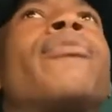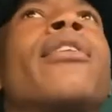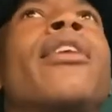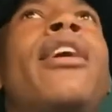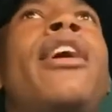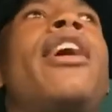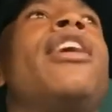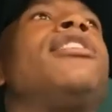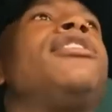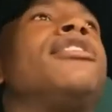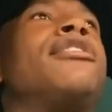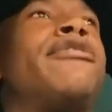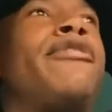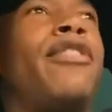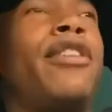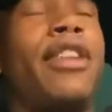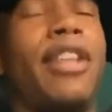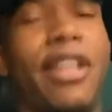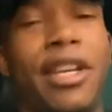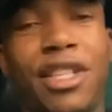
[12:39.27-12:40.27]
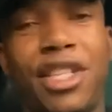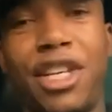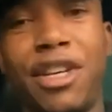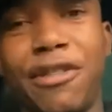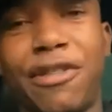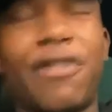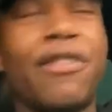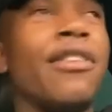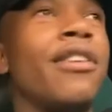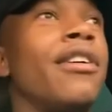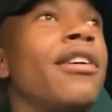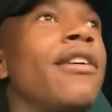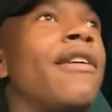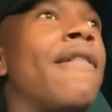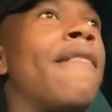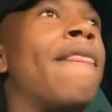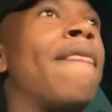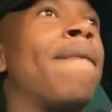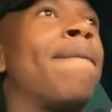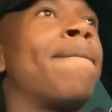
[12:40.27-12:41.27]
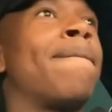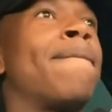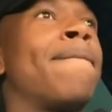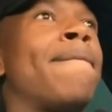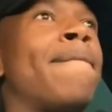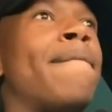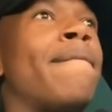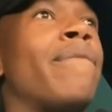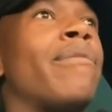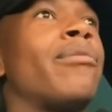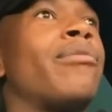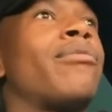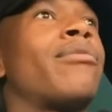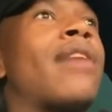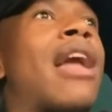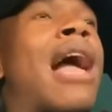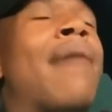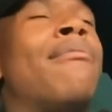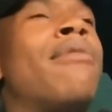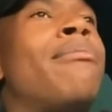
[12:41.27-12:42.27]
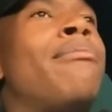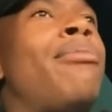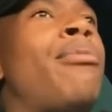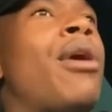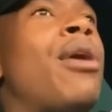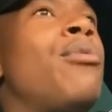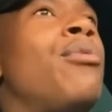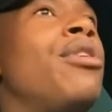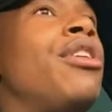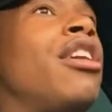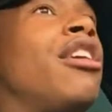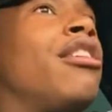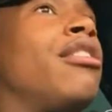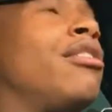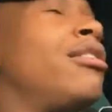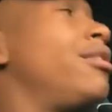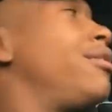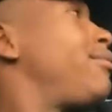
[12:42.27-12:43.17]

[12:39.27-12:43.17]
Ashrus falling. Chief, I'm a breadwinner